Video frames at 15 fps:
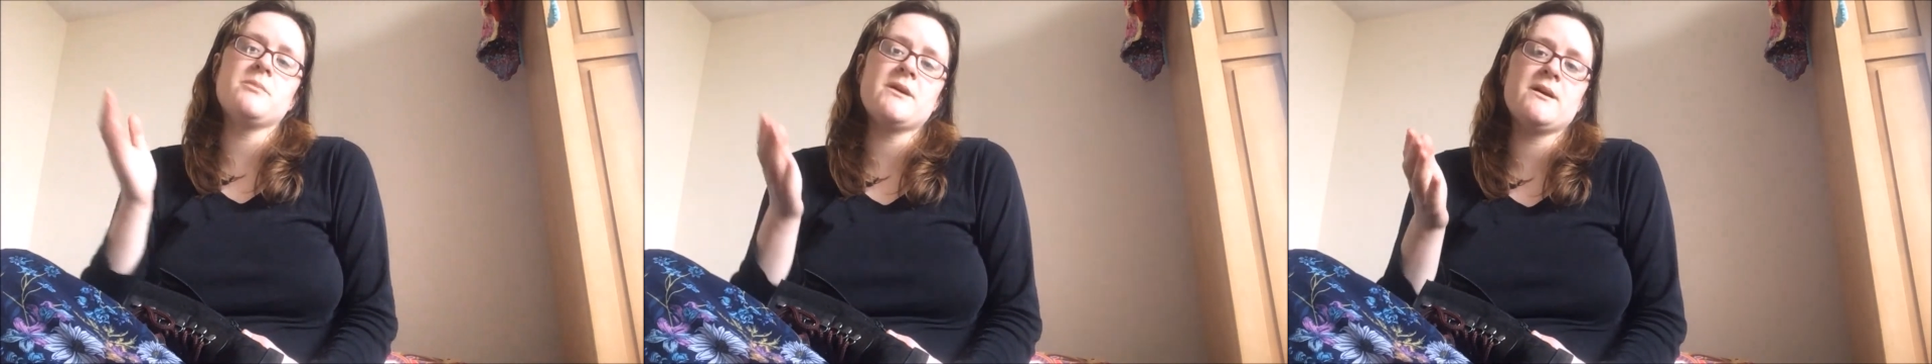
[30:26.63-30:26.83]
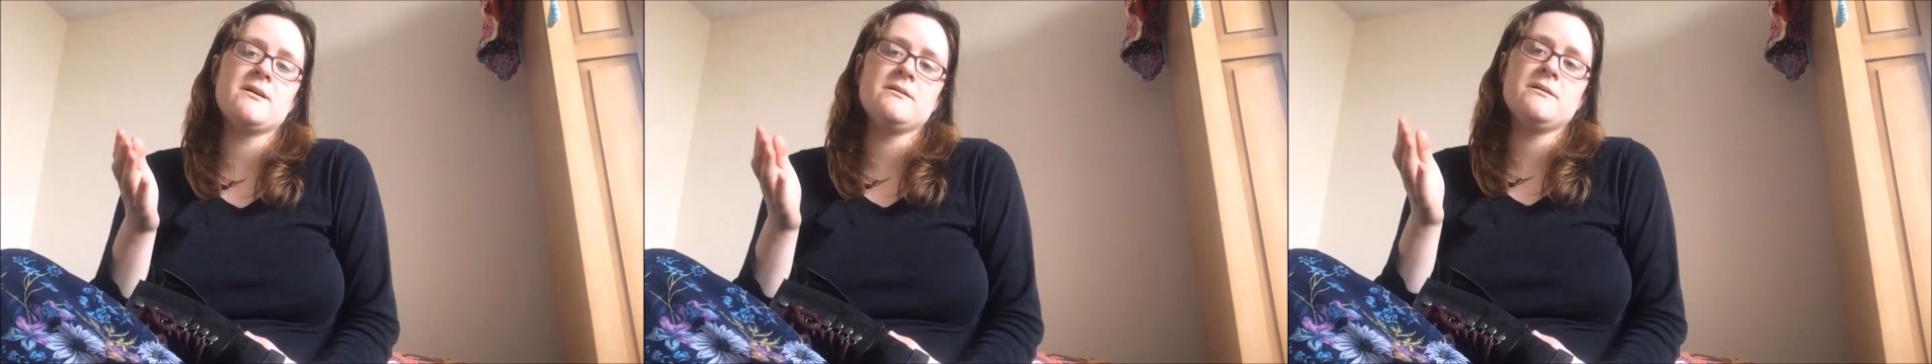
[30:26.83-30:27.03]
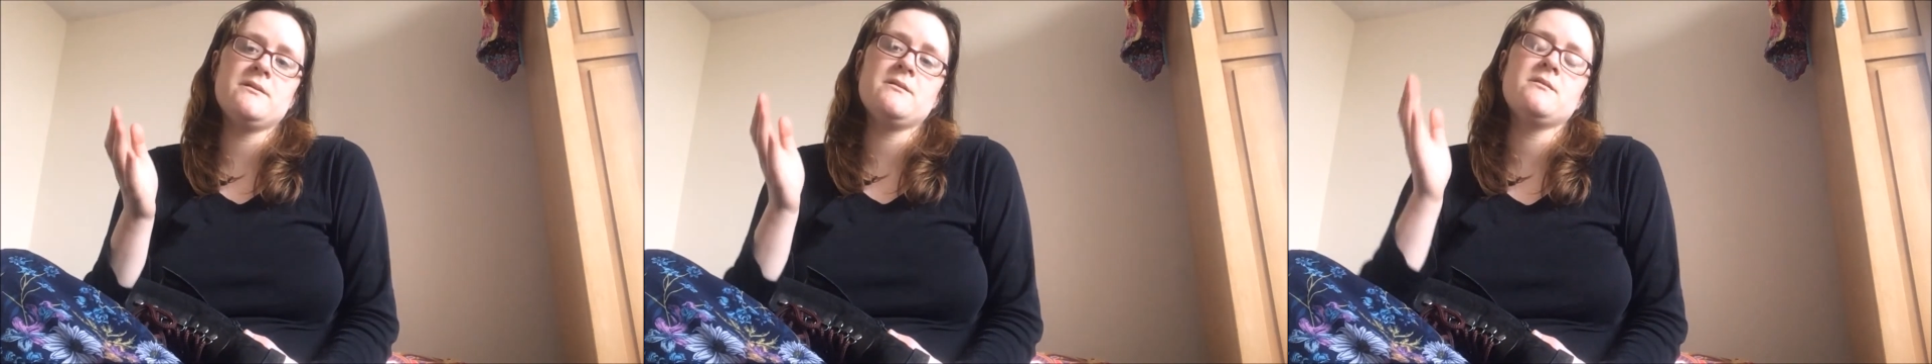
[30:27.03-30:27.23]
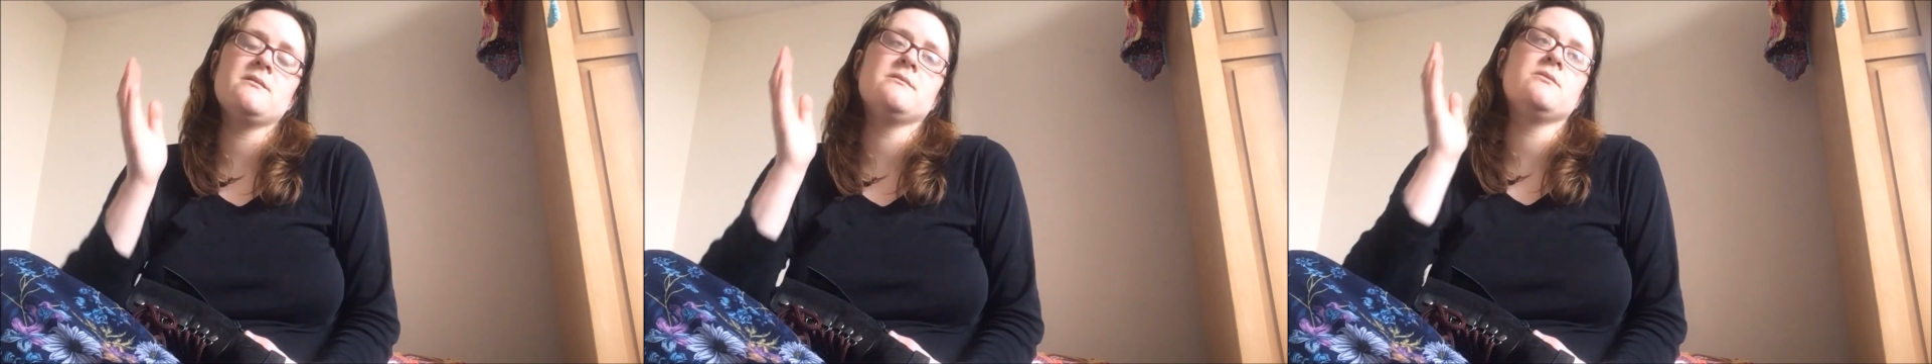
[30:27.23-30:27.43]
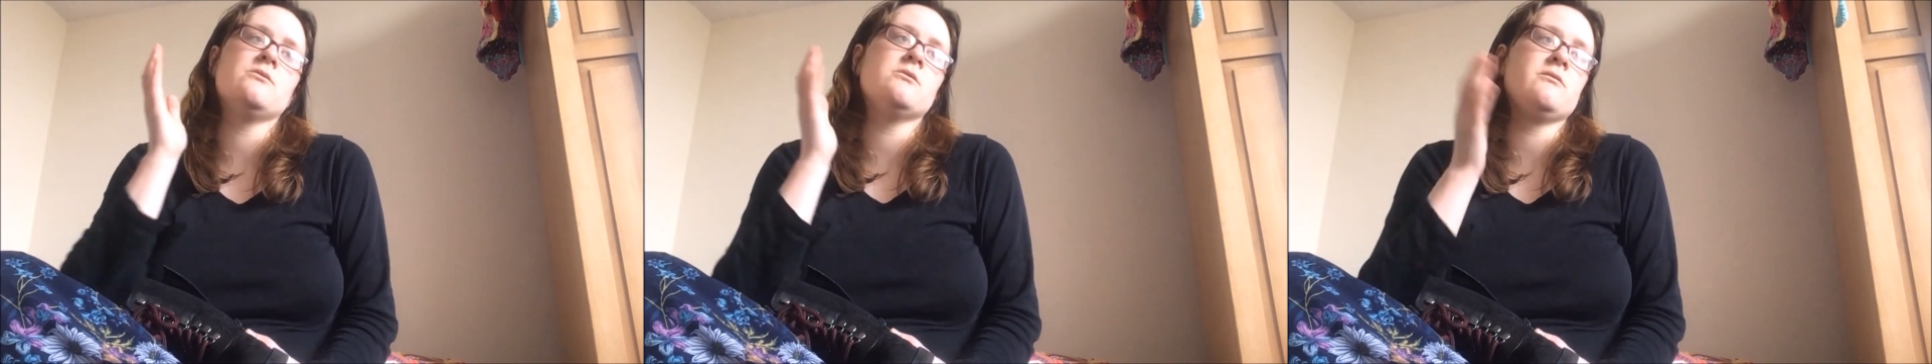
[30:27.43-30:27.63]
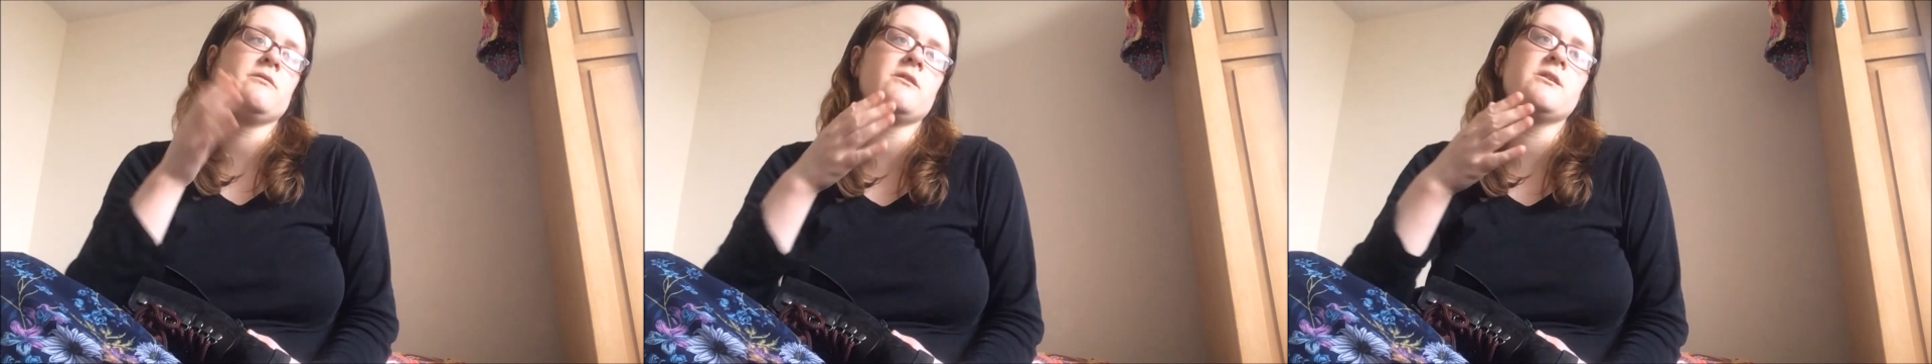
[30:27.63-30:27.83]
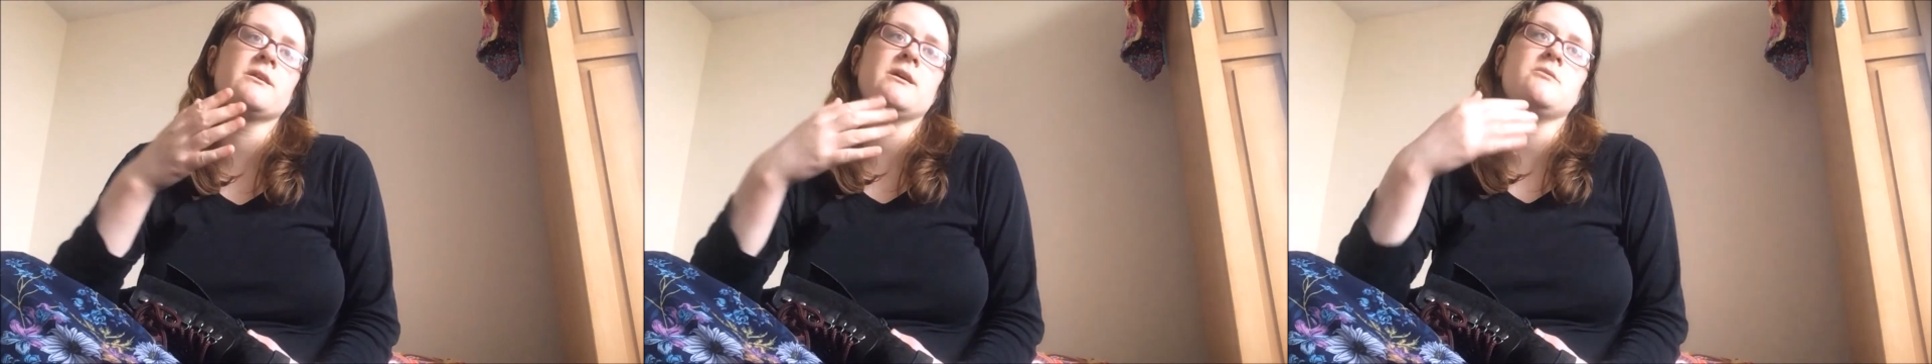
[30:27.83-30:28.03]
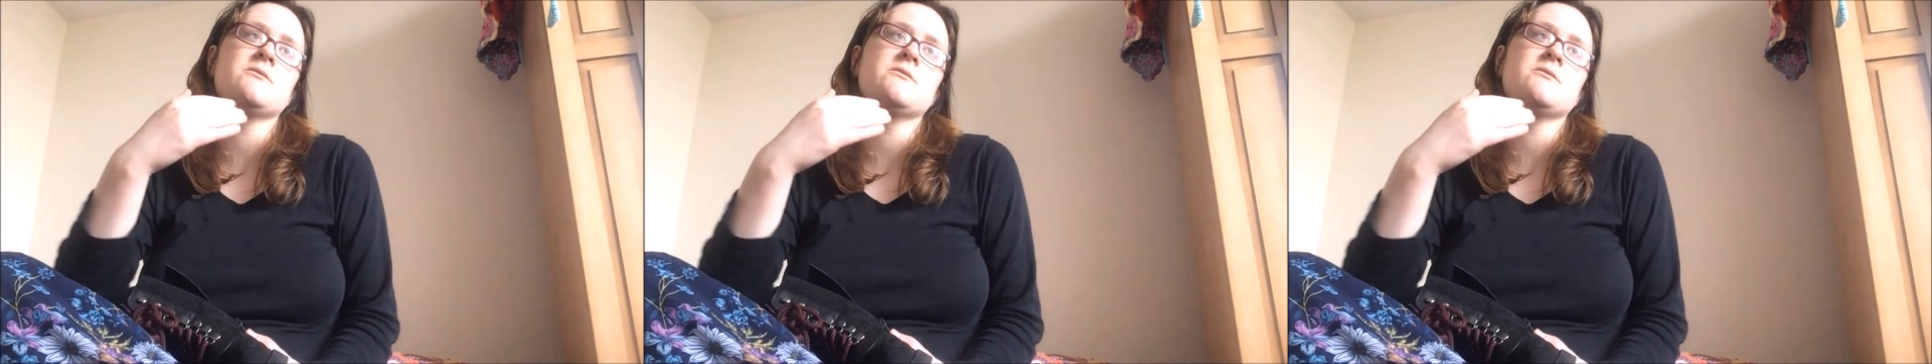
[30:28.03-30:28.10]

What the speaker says: bit in the whole vlog.